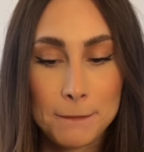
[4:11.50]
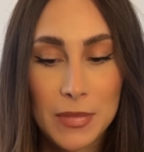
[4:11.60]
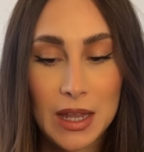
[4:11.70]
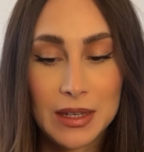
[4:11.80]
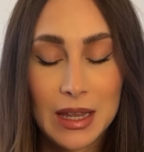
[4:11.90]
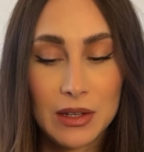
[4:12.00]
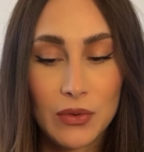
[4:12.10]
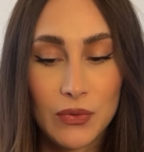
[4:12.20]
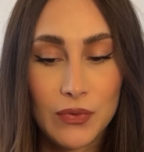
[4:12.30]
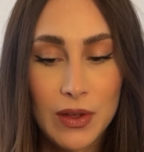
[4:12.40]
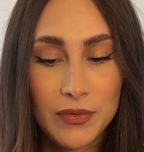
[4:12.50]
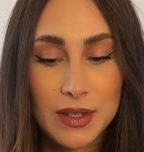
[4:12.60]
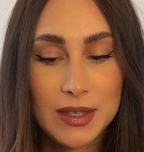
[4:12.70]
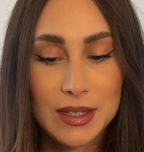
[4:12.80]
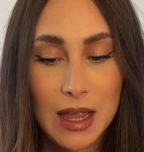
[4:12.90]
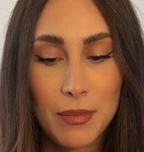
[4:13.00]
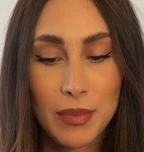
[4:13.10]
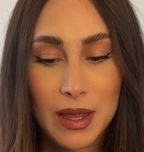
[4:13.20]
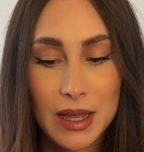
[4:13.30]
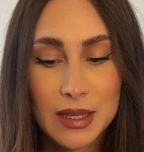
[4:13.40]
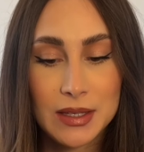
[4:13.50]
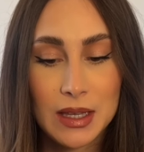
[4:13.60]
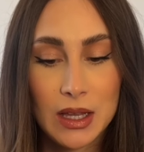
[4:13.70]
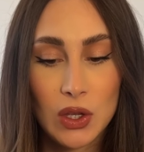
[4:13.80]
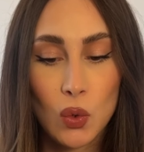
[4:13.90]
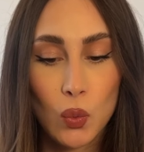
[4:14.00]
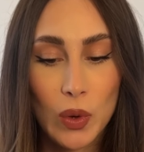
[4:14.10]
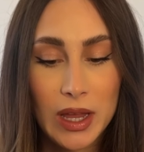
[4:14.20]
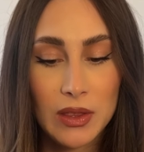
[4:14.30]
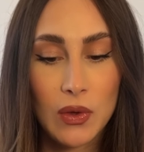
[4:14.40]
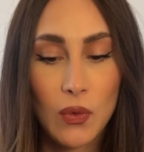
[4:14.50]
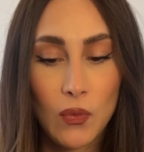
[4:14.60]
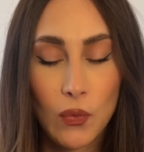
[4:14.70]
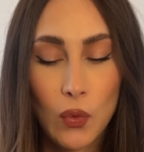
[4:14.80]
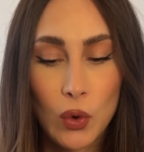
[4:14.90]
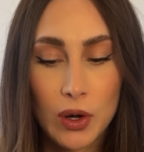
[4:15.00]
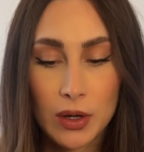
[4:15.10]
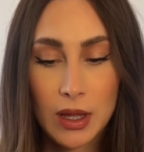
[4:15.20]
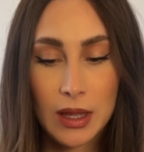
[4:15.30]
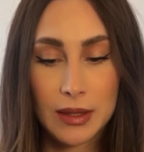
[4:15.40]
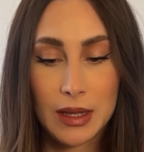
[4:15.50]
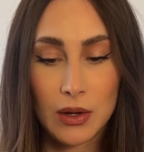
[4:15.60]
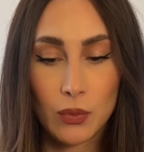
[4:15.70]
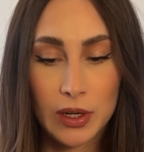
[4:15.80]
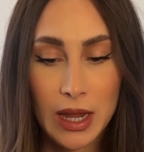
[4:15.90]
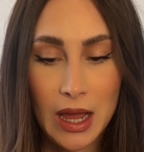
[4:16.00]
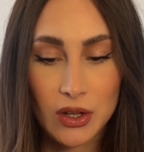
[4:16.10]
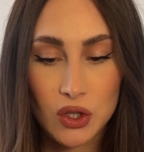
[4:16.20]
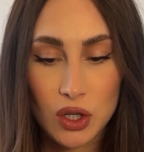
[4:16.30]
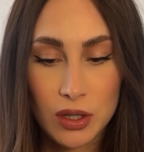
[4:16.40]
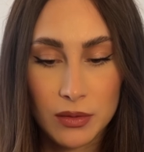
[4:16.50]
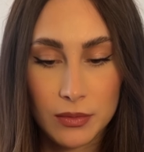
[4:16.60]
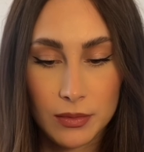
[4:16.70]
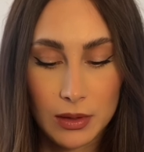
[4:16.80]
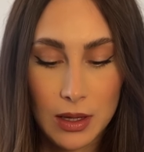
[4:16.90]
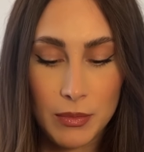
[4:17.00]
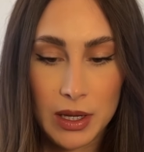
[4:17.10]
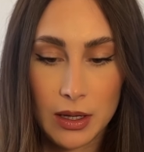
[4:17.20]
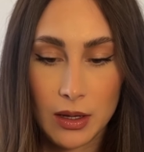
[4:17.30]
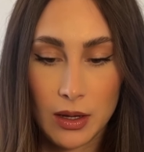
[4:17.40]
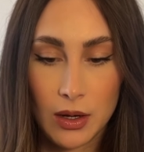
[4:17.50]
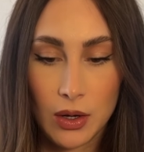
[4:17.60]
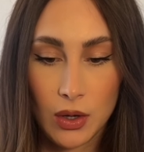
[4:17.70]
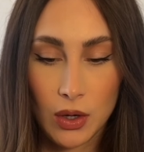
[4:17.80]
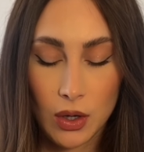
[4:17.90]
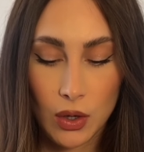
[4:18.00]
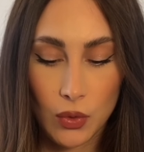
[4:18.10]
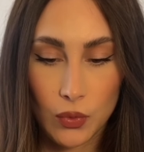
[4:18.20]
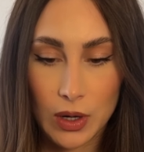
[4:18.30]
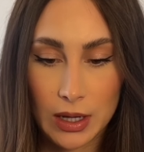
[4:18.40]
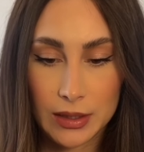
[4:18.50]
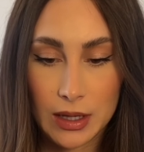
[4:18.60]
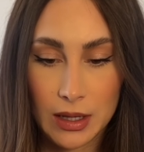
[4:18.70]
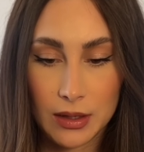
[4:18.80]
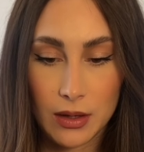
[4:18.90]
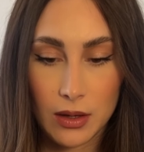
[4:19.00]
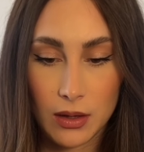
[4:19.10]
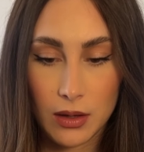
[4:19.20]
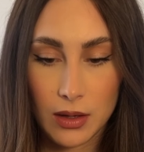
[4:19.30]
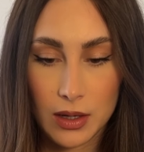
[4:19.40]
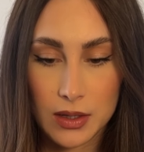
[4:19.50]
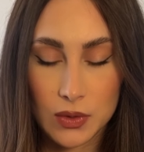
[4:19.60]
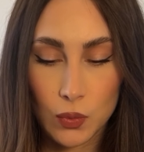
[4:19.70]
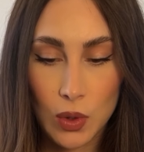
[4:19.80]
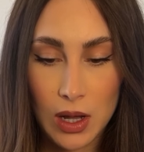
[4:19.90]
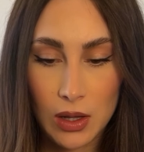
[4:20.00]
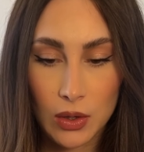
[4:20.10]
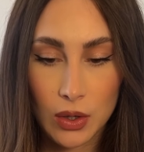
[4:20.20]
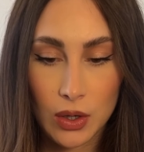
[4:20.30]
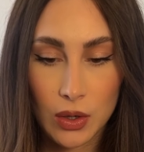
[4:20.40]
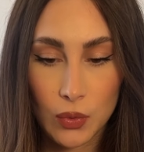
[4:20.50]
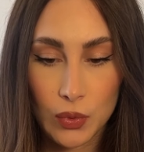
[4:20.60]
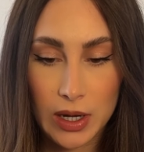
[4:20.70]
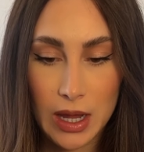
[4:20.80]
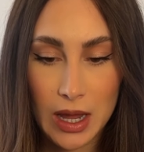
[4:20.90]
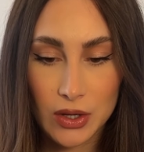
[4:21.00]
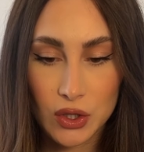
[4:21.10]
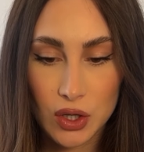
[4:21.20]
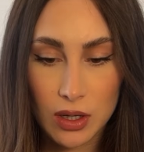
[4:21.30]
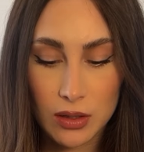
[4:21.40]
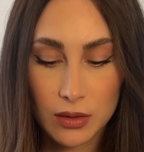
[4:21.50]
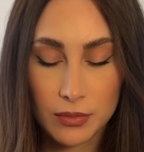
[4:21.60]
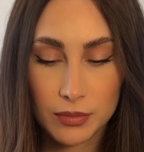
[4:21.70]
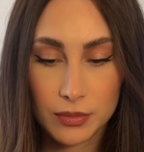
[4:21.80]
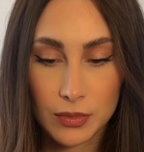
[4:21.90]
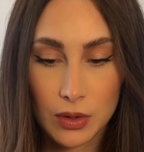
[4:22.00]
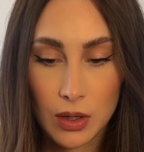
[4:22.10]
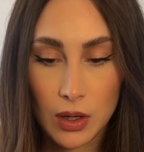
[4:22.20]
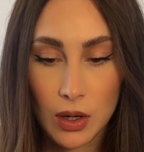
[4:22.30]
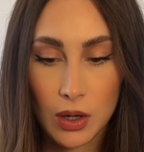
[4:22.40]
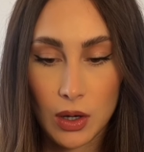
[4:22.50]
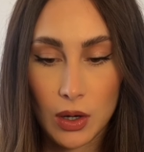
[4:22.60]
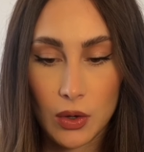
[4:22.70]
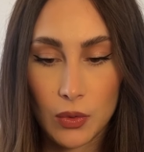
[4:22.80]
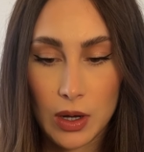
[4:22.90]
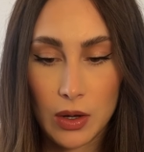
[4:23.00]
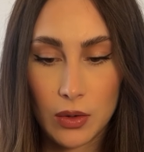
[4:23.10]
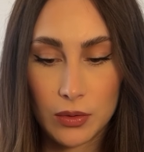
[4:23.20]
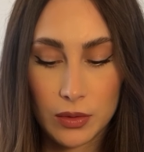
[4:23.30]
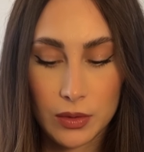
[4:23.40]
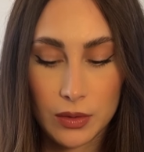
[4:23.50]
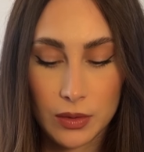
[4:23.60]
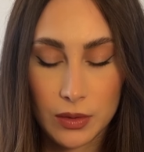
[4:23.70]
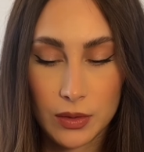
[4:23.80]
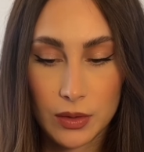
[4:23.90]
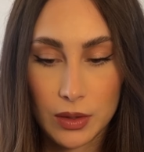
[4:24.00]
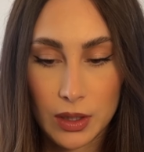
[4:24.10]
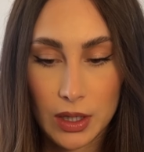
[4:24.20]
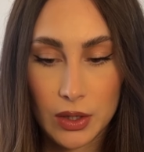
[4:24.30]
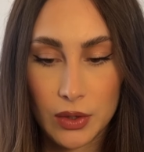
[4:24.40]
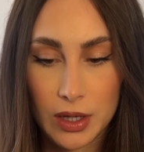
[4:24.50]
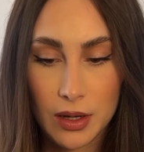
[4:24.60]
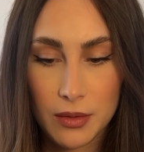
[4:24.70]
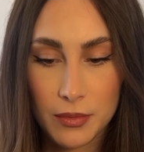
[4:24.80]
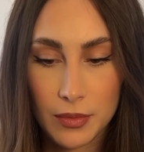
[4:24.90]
And then the fifth step is you wait for that reaction. Let me write that as well. Reaction around area.